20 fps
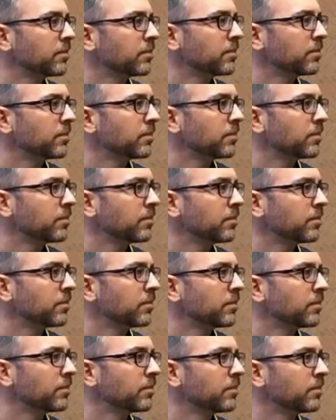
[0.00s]

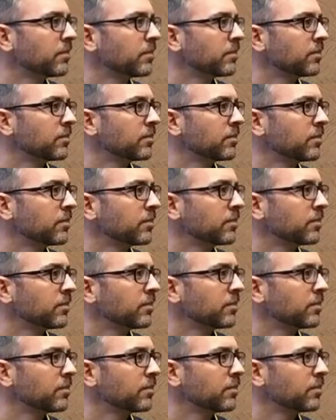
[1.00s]

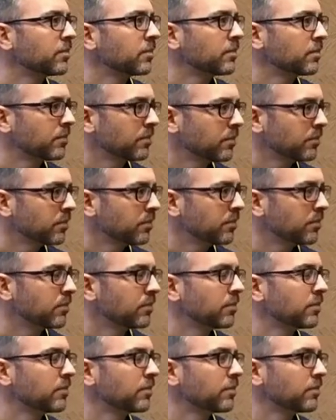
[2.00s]

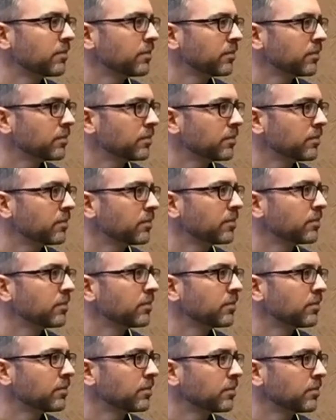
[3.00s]

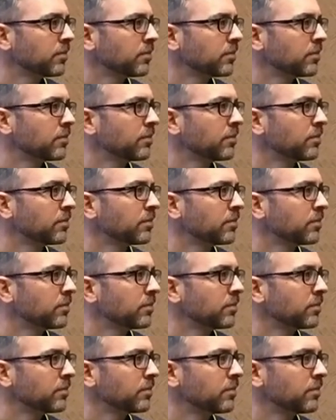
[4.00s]

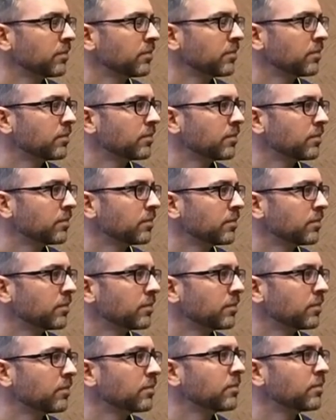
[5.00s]

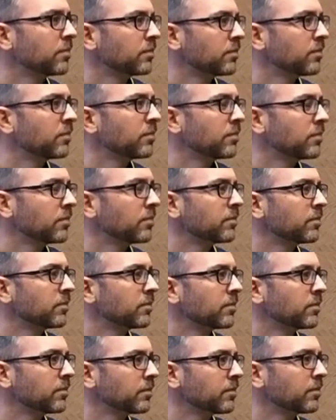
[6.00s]

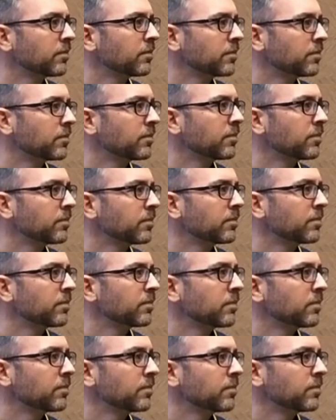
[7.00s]
The person shown says nothing.